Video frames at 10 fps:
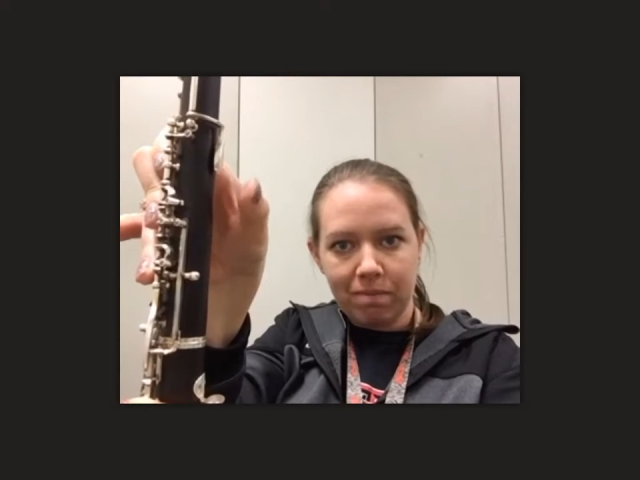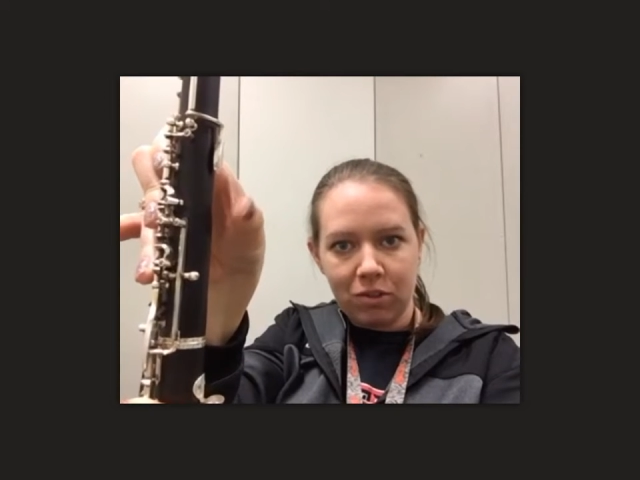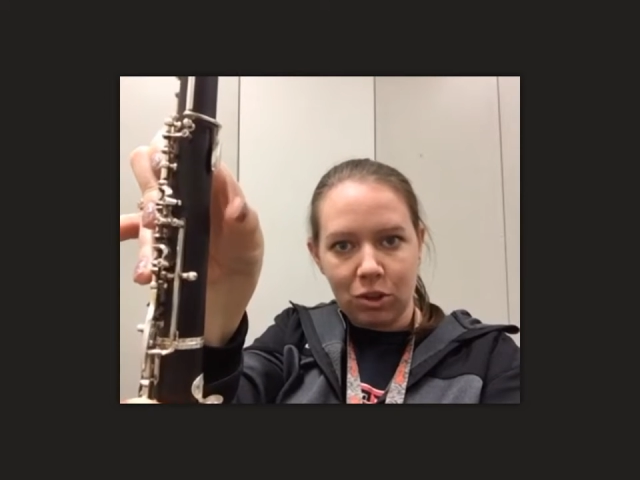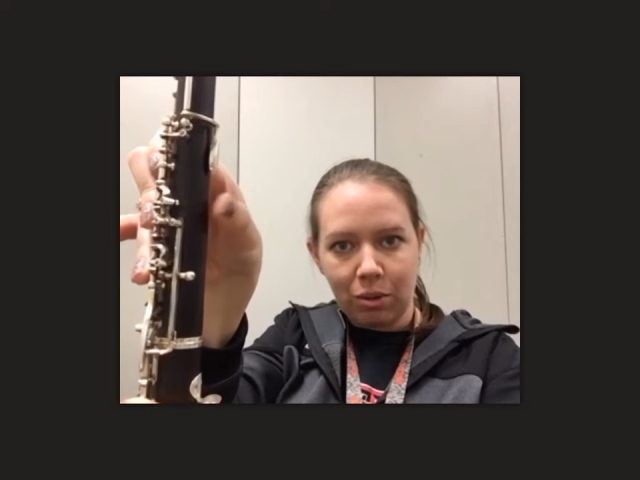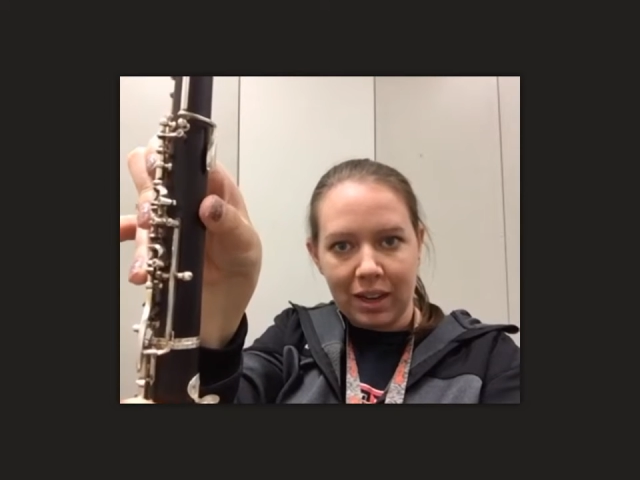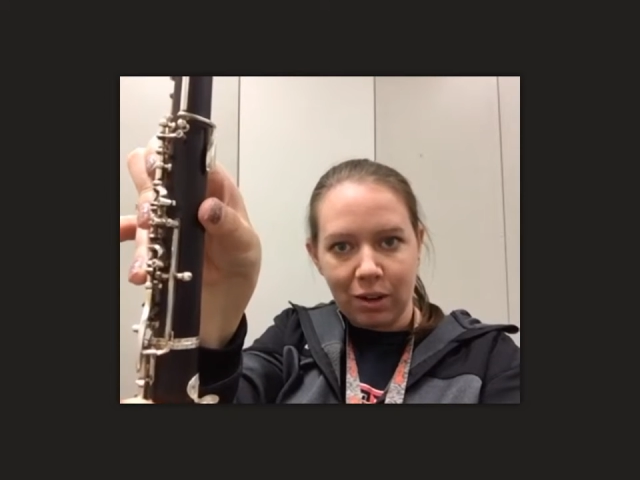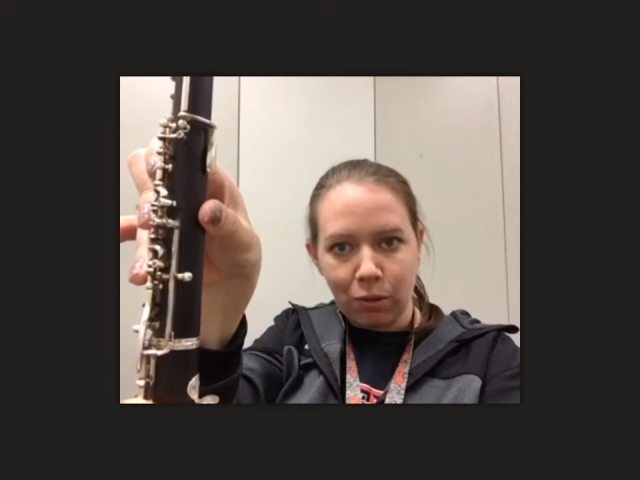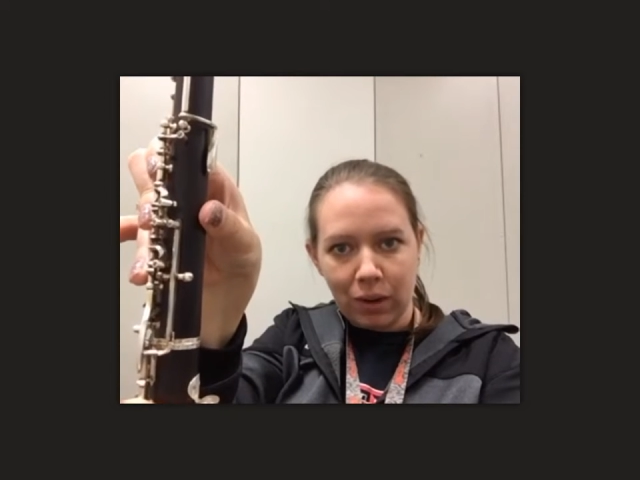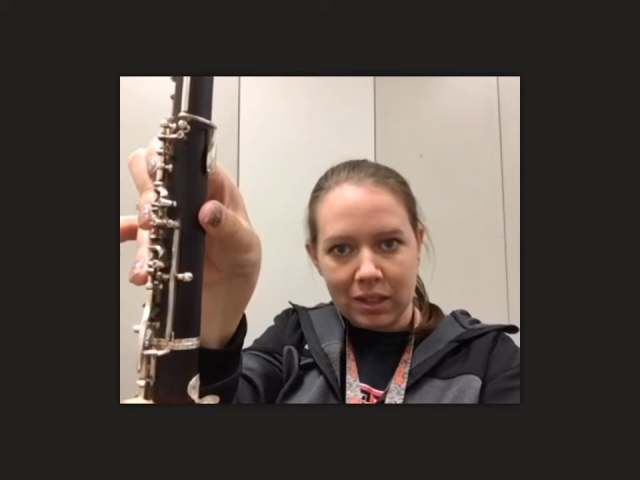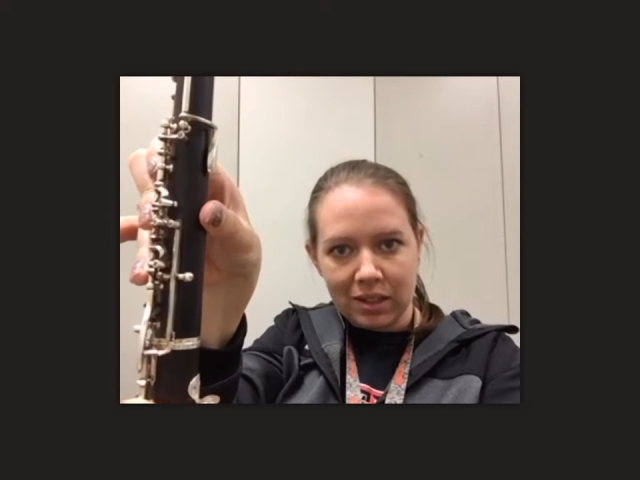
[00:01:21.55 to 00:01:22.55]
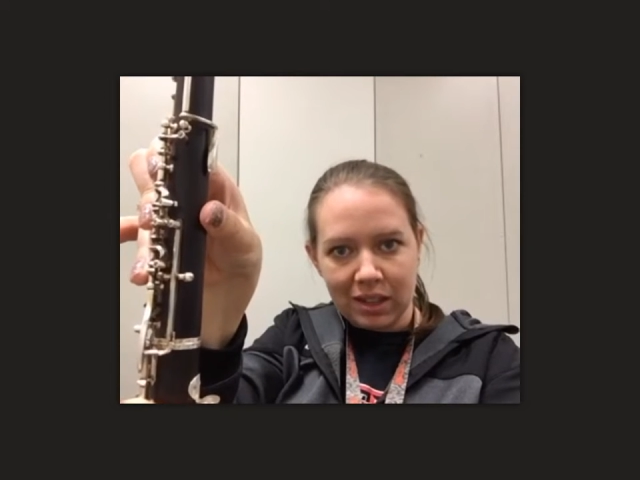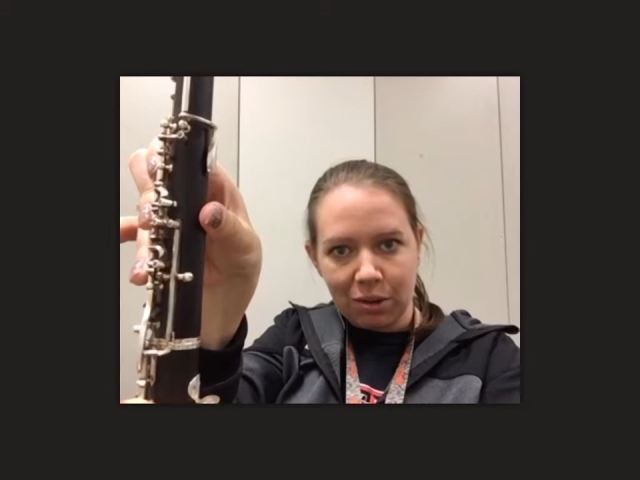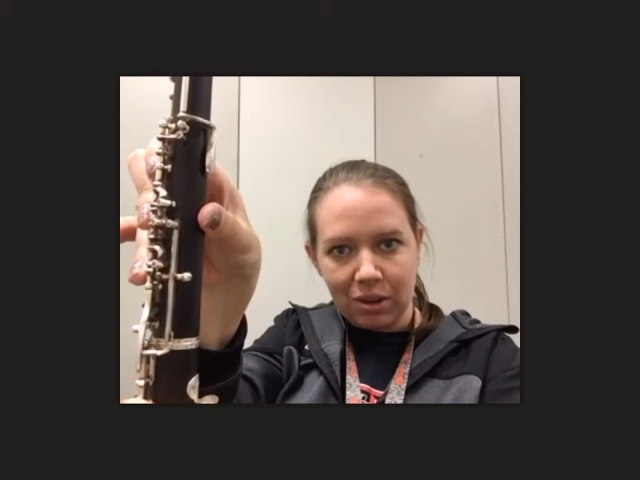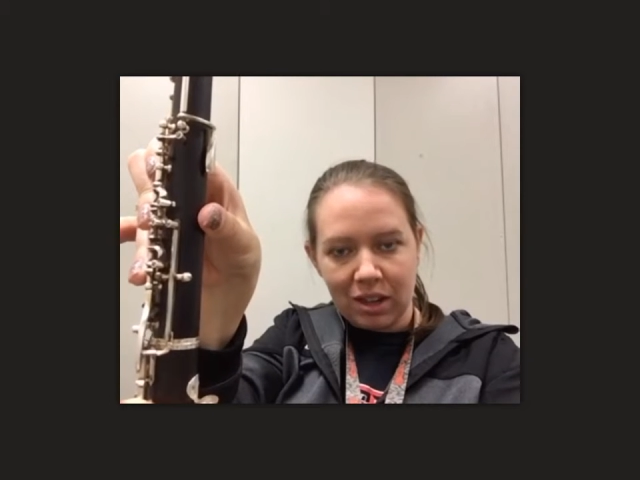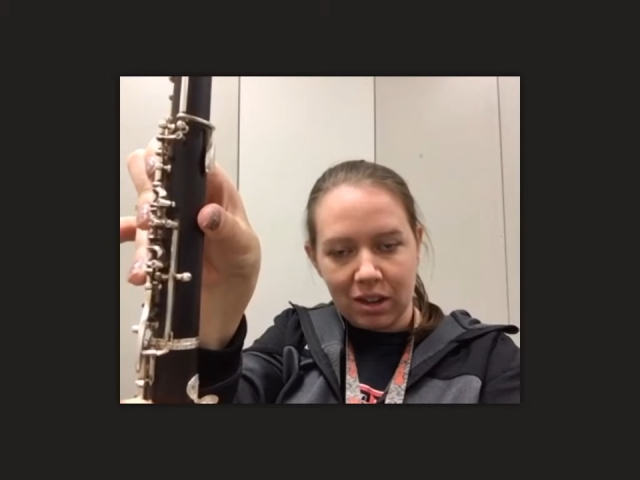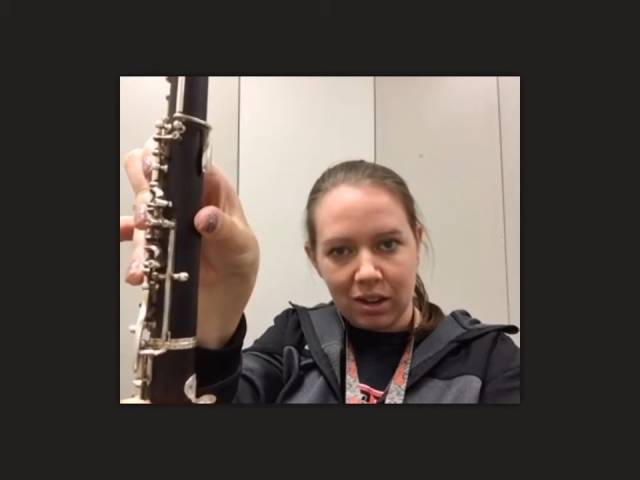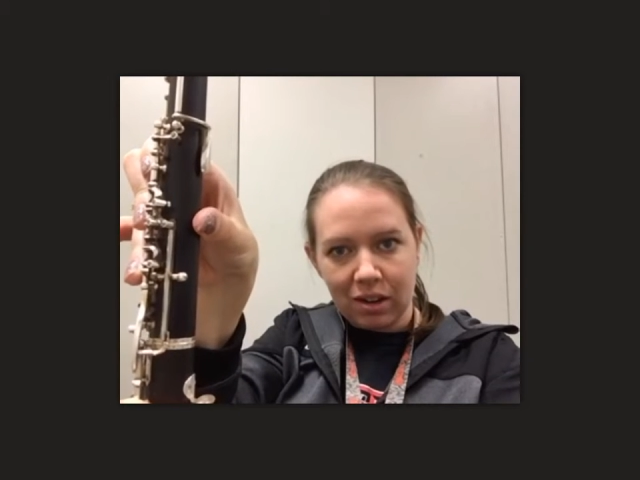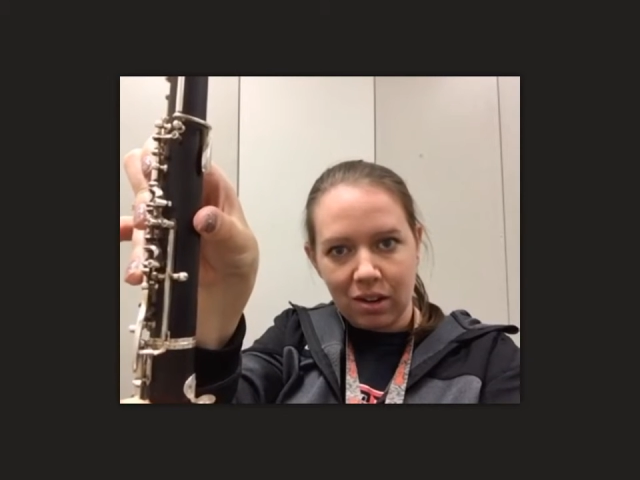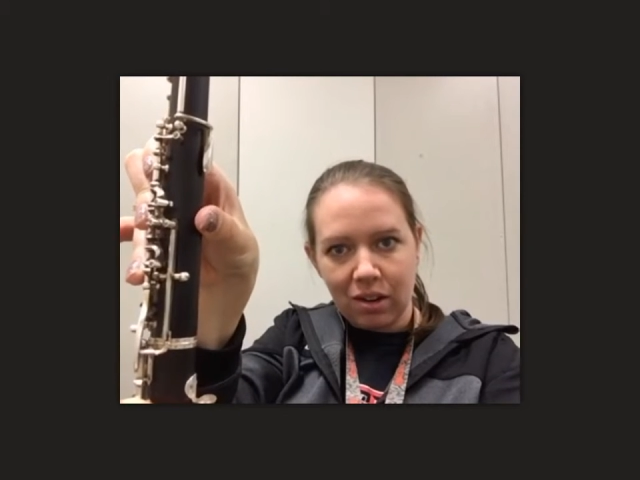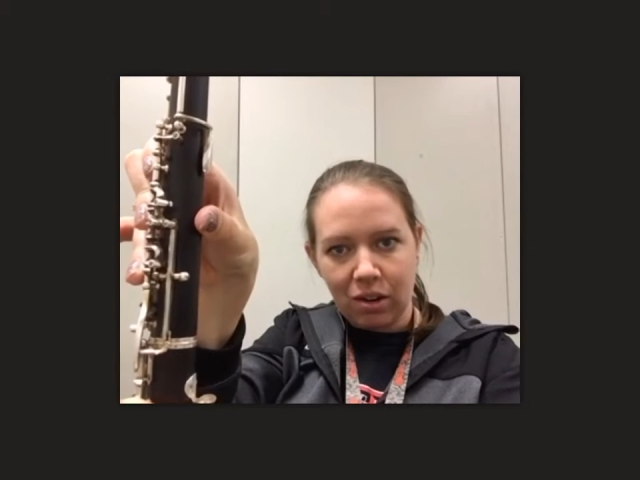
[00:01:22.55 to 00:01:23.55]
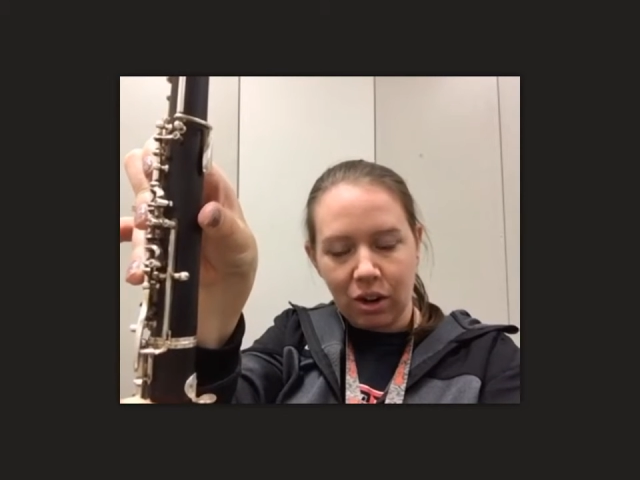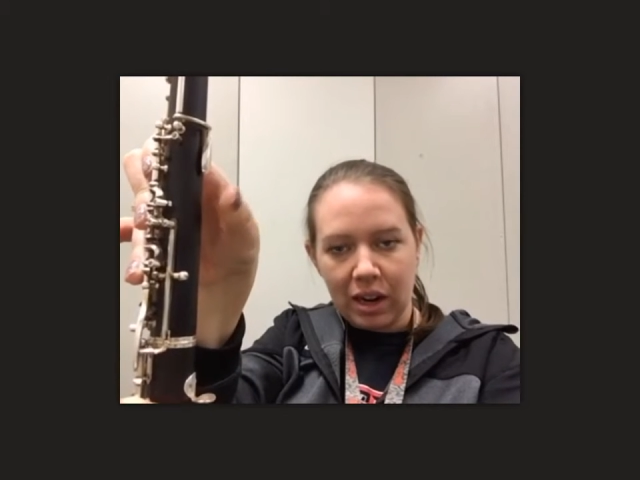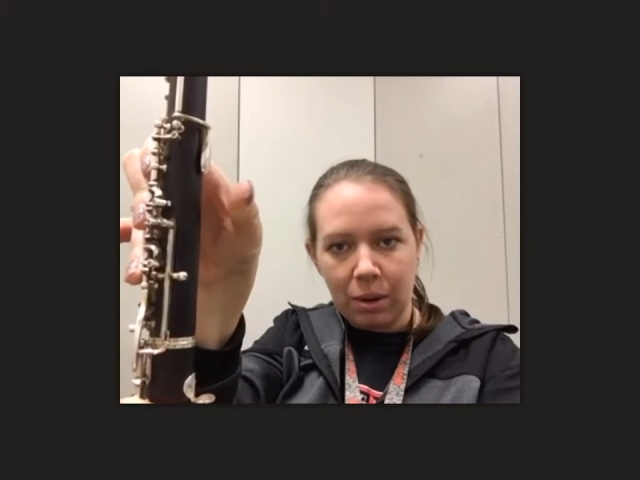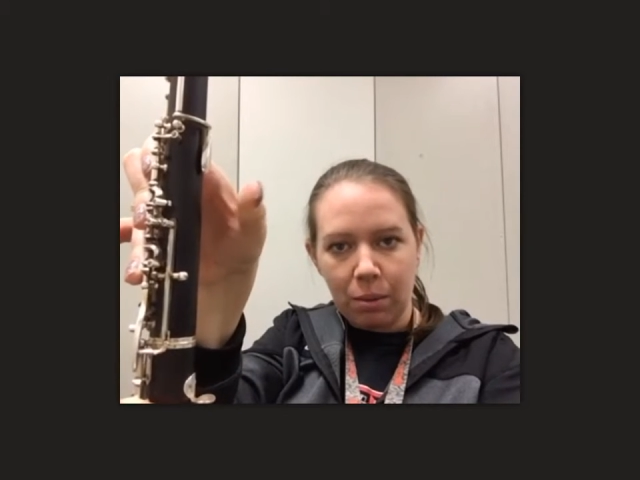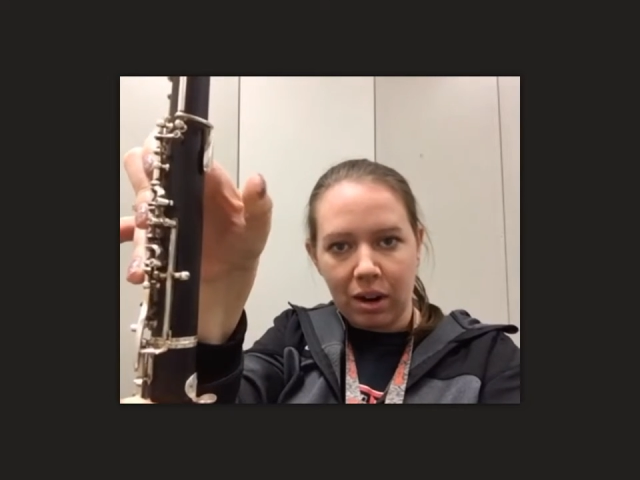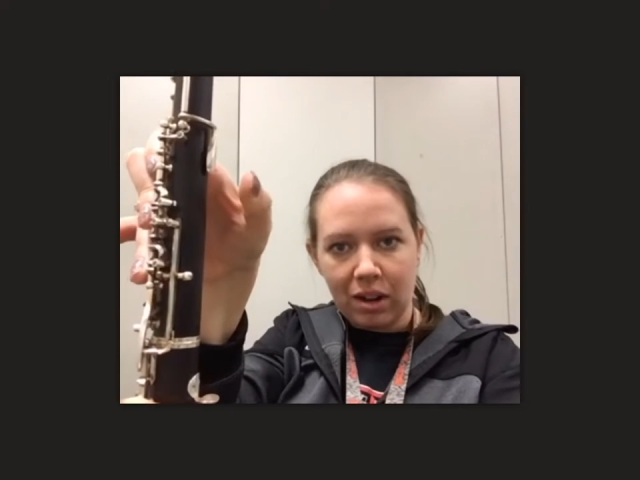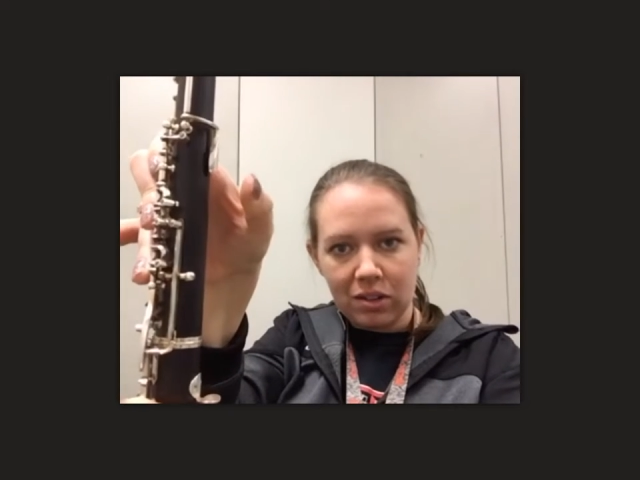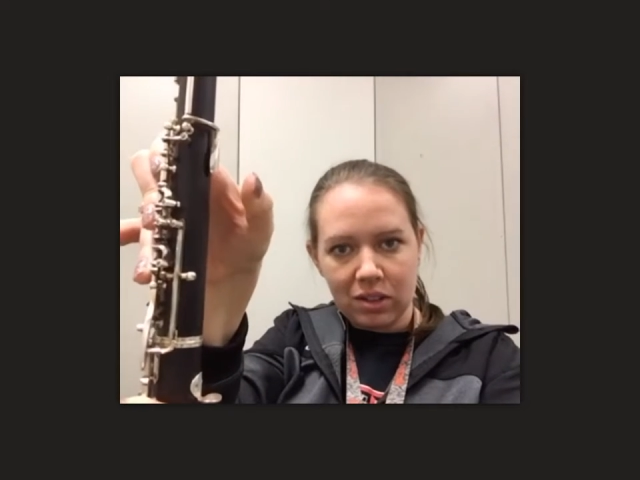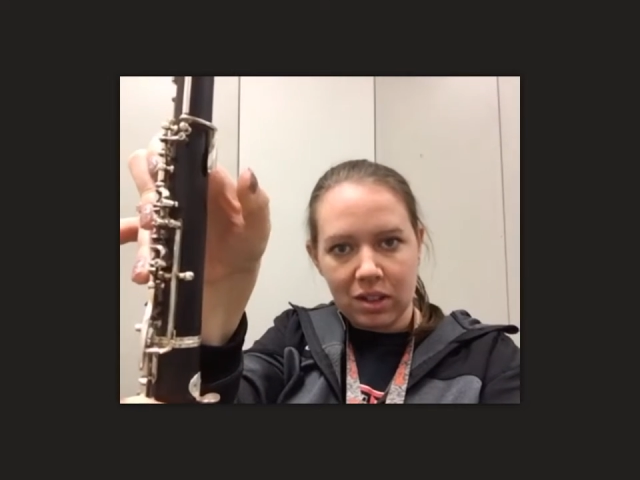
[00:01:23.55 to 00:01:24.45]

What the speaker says: Don't let it rest down here or anywhere else.